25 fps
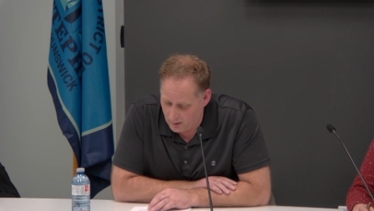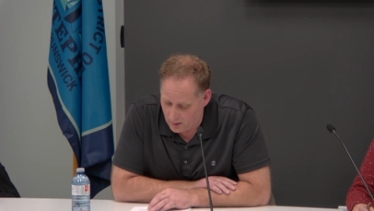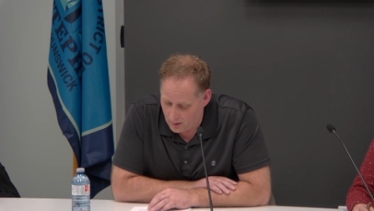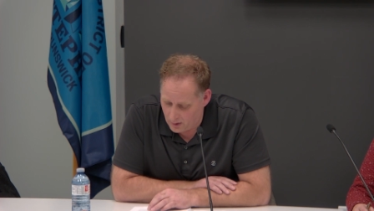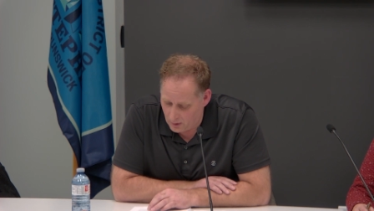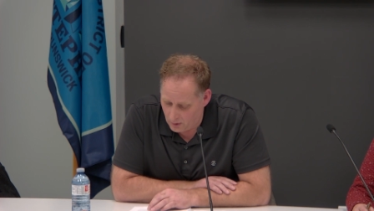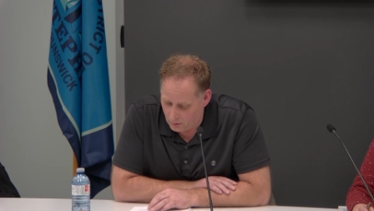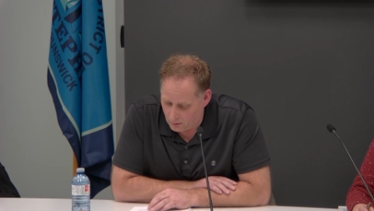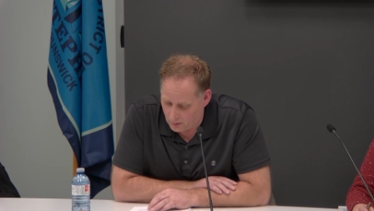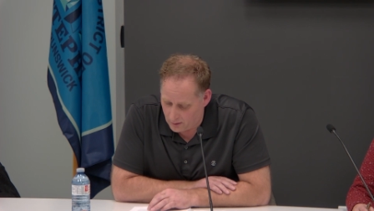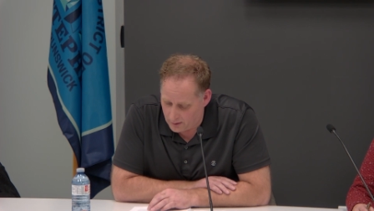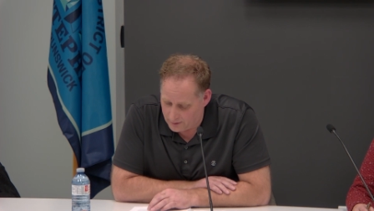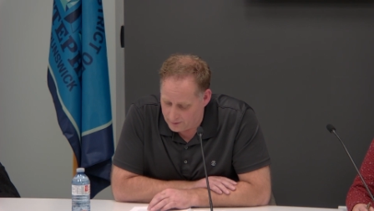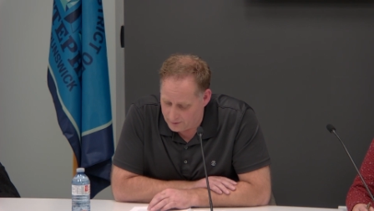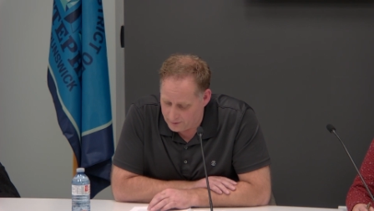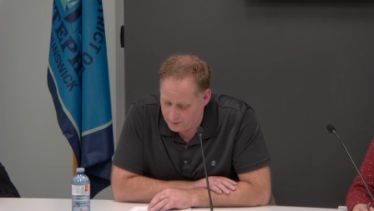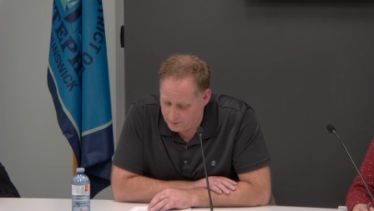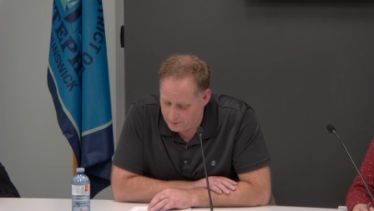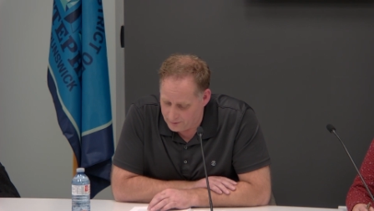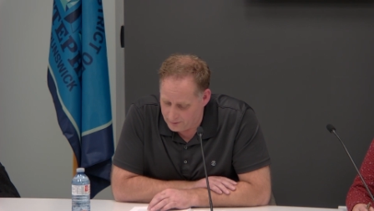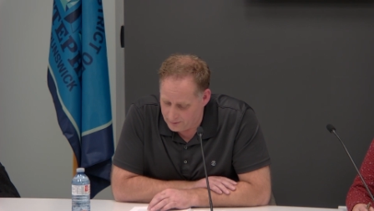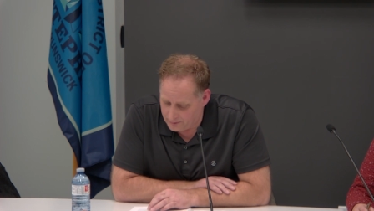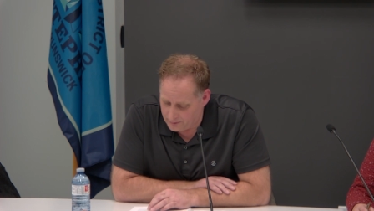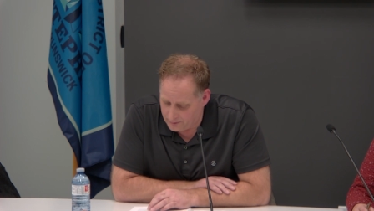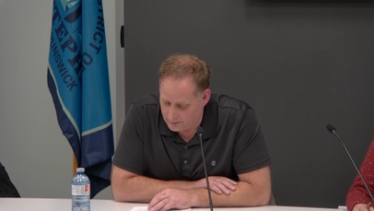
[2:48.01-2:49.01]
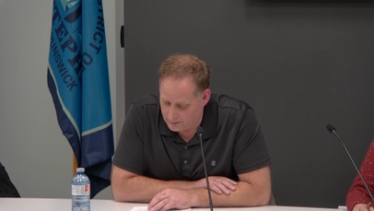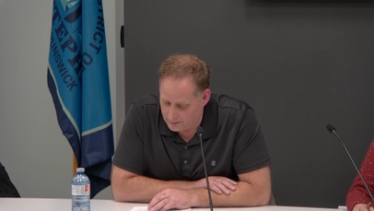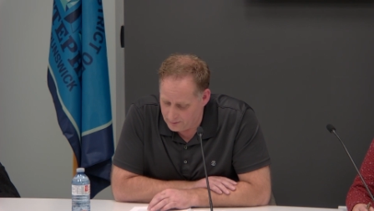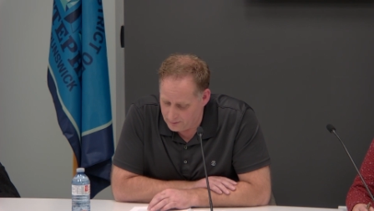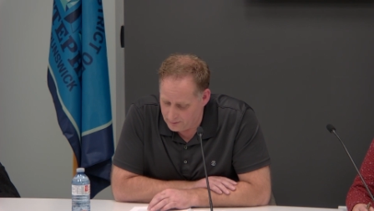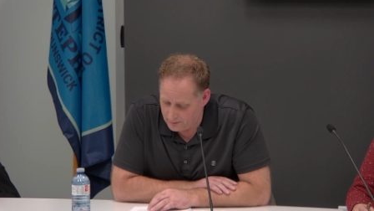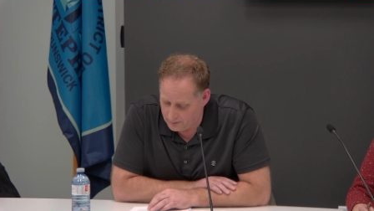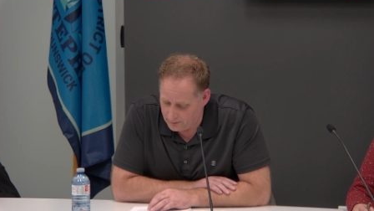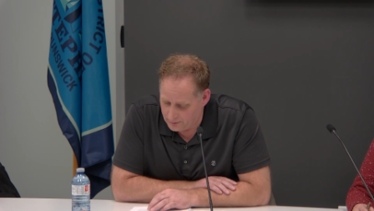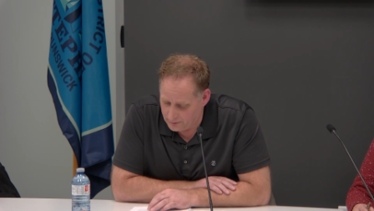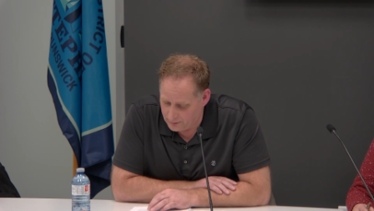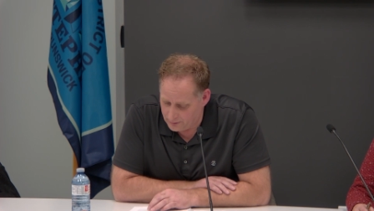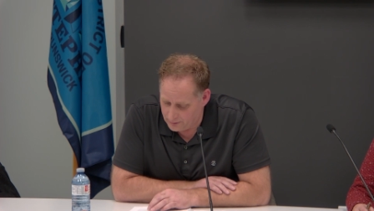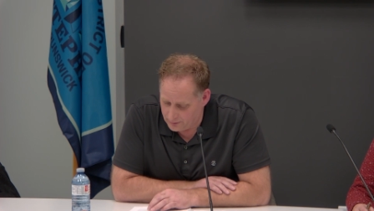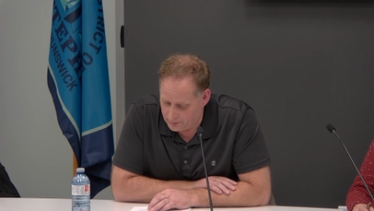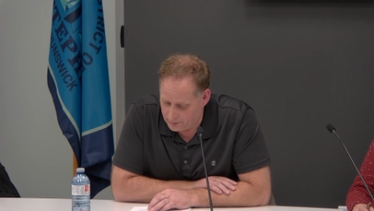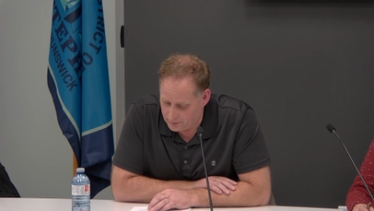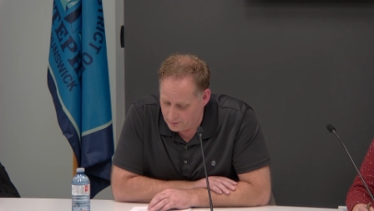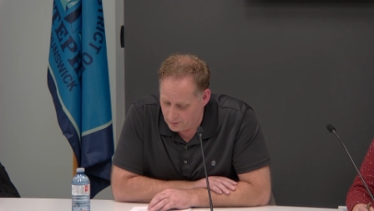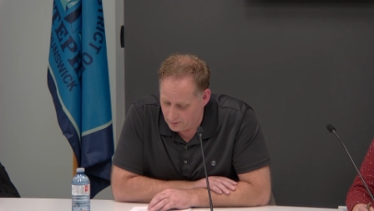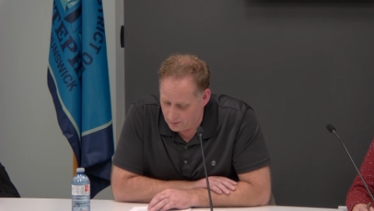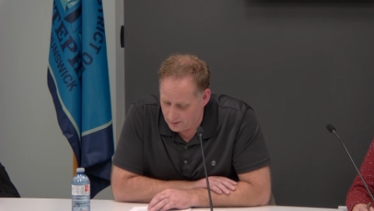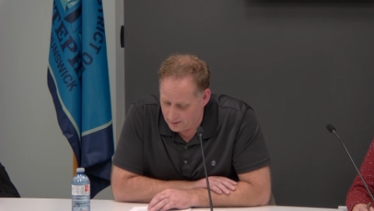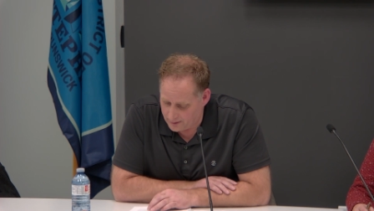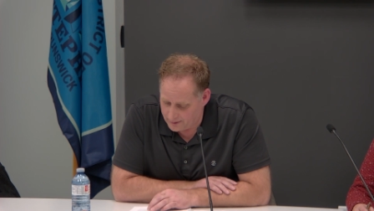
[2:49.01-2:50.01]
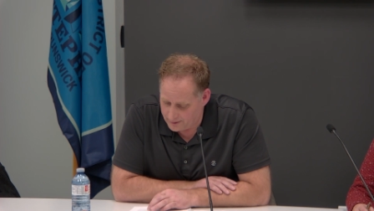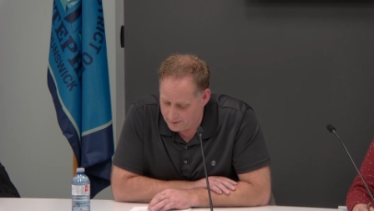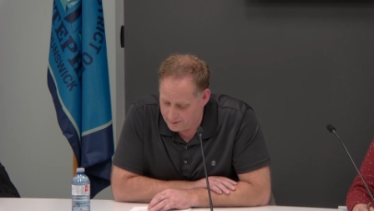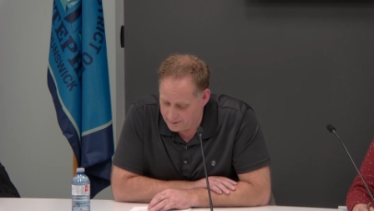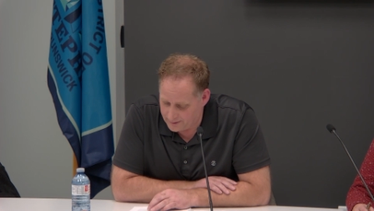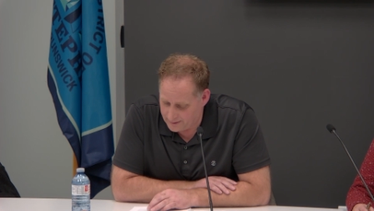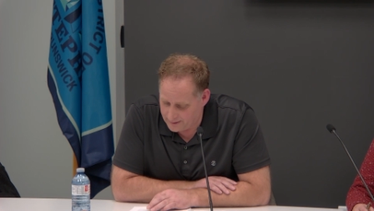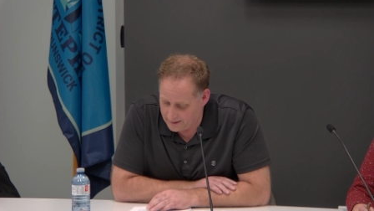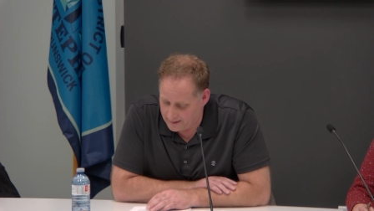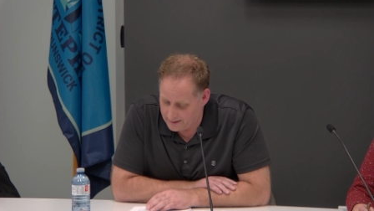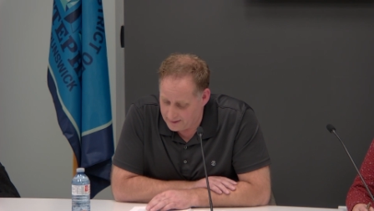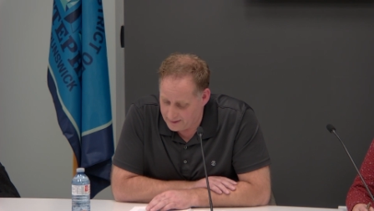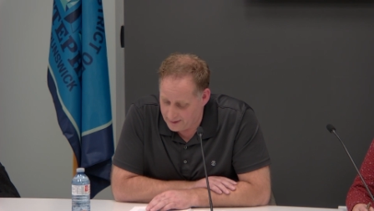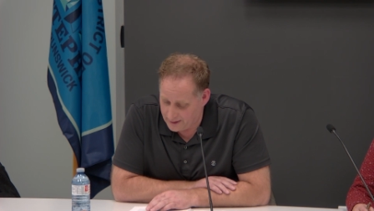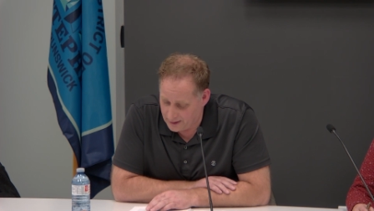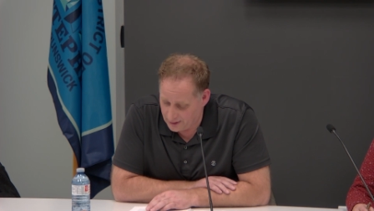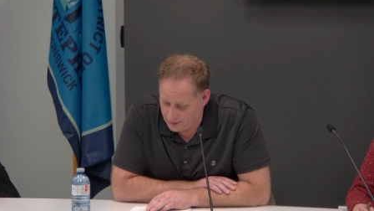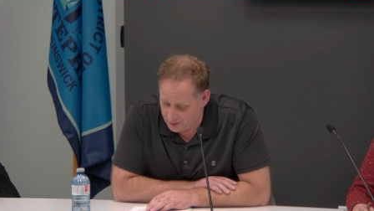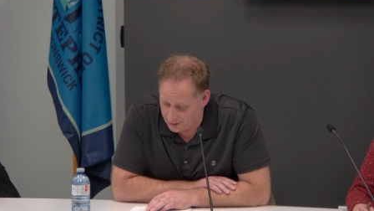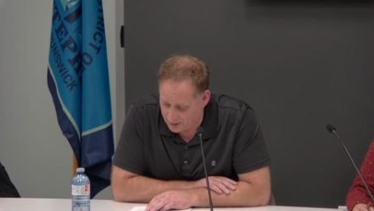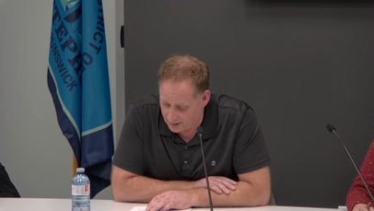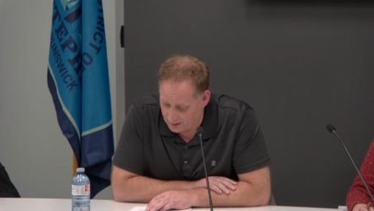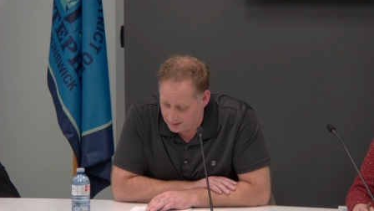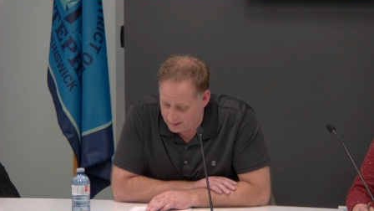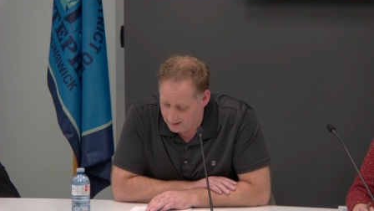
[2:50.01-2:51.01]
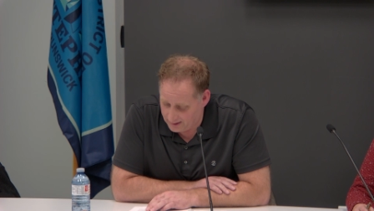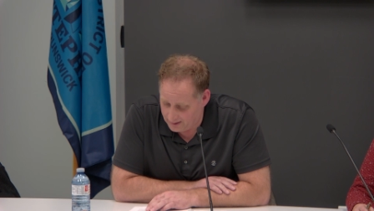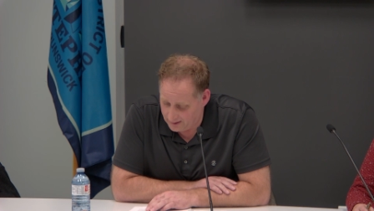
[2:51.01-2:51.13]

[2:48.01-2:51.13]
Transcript: or jurisdictional